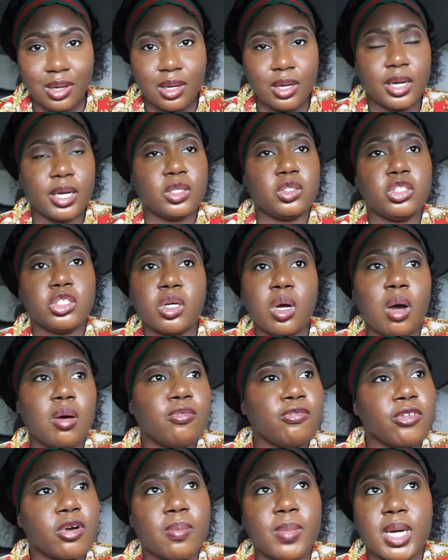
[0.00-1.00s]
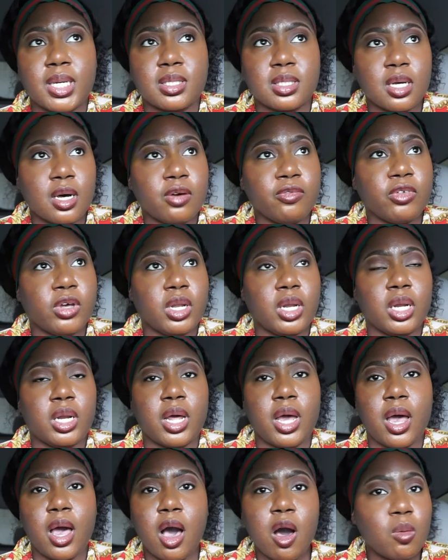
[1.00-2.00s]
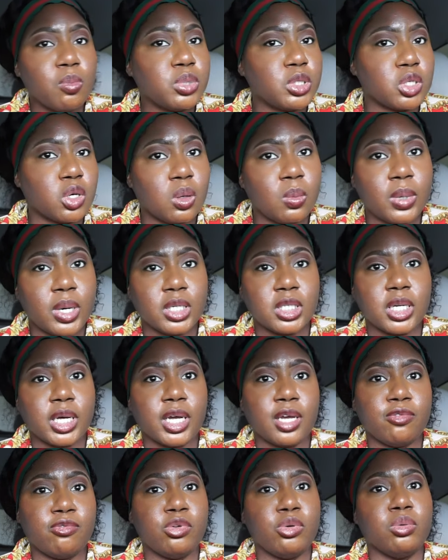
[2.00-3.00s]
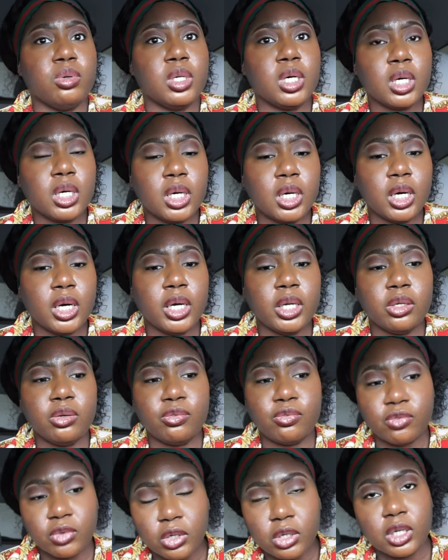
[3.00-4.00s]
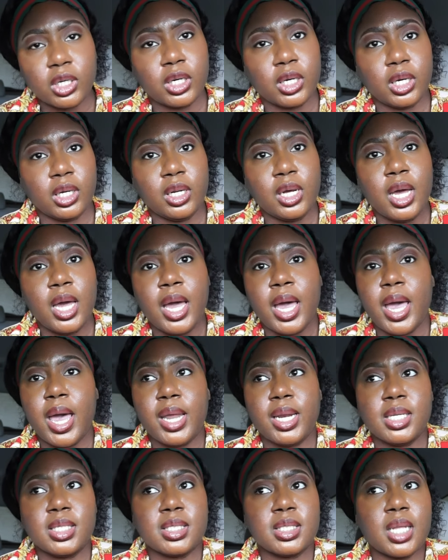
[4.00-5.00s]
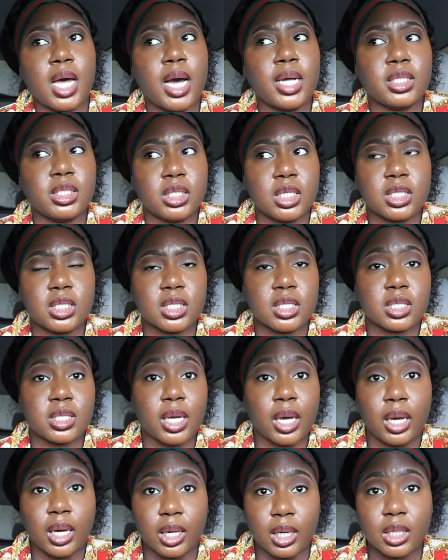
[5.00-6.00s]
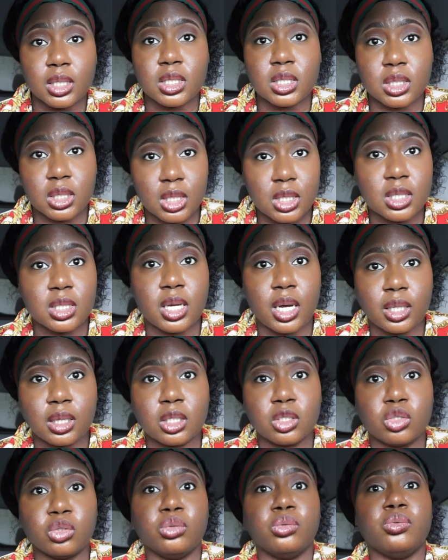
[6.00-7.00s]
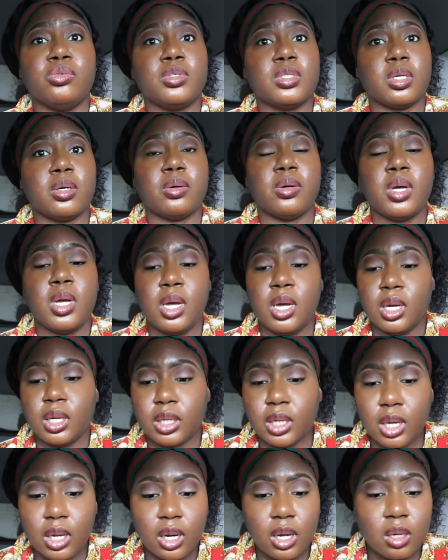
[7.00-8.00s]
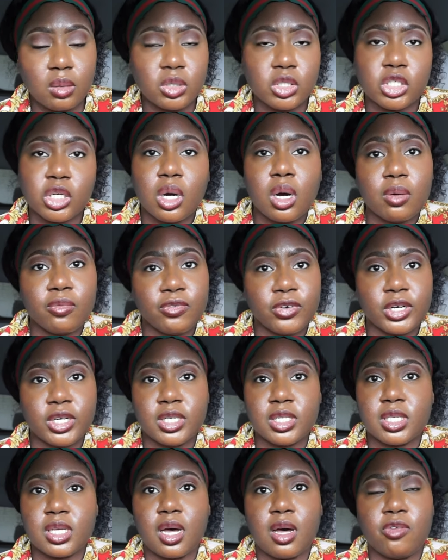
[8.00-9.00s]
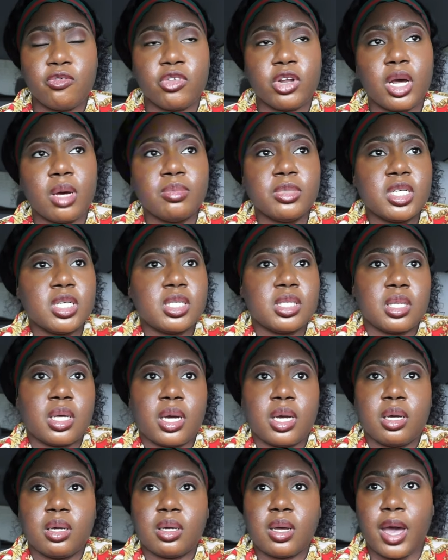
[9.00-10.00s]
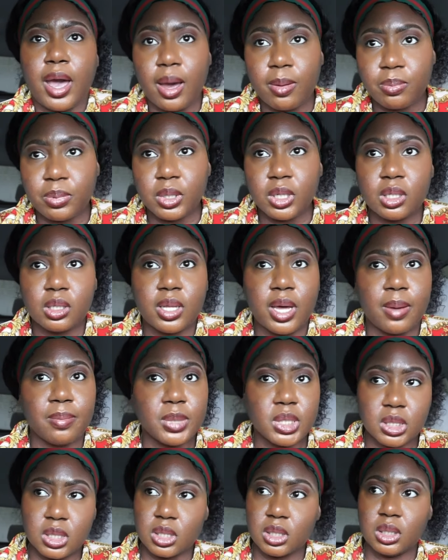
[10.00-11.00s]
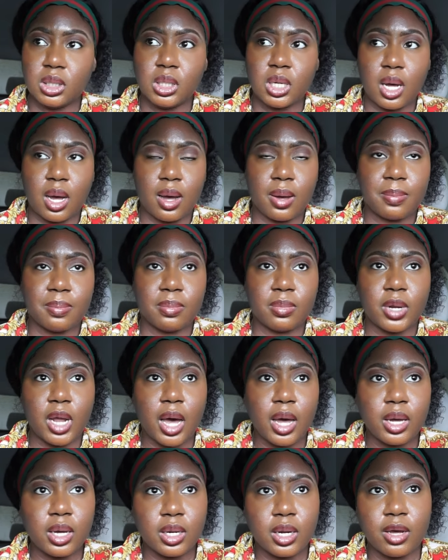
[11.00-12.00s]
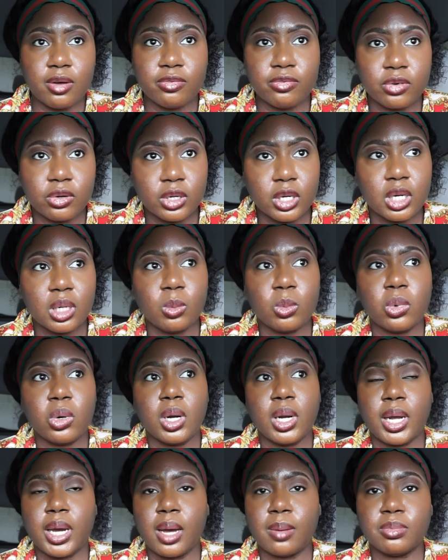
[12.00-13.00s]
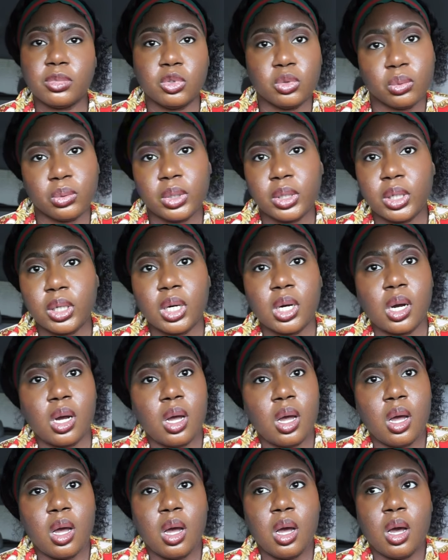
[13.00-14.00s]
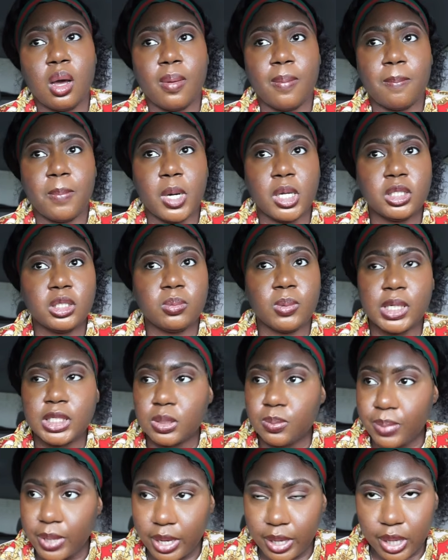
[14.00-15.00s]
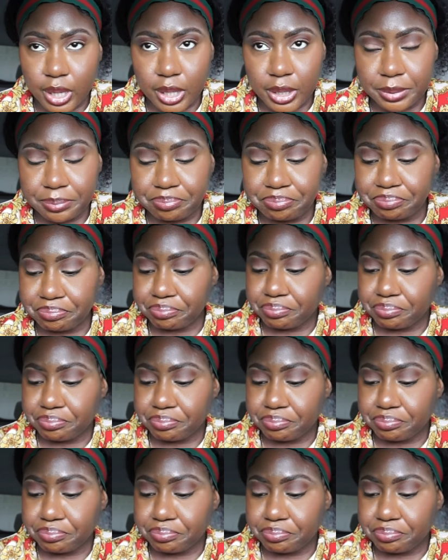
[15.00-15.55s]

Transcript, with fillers: and show up for myself and it helps so much like if you look good you feel good and it's not just a saying it's it's like the truth so get up show up for yourself and i'm just like happy that mentally i'm not in that funk anymore like i'm doing much much better